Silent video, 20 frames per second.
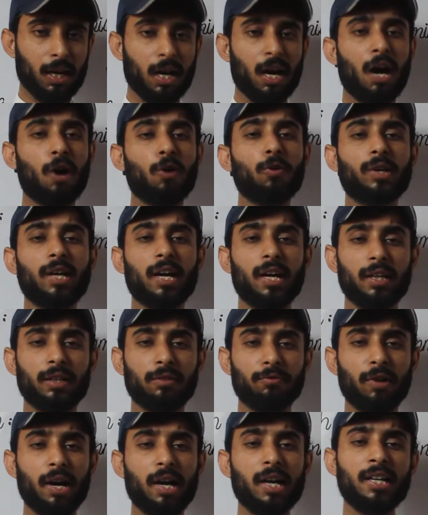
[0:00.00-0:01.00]

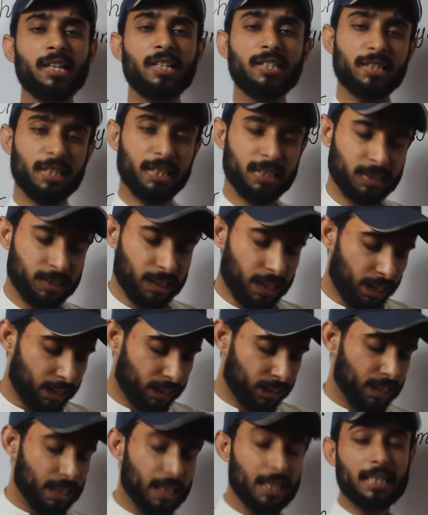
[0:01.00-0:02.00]
Why he says
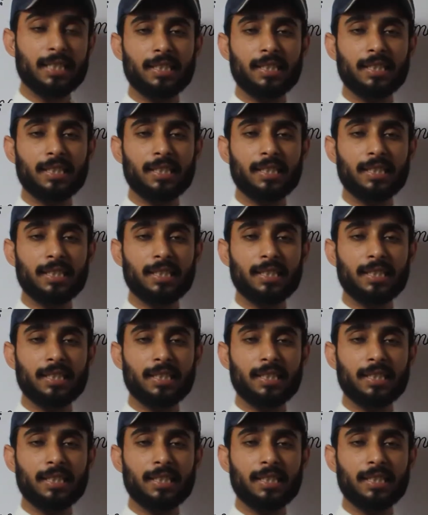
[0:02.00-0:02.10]
that?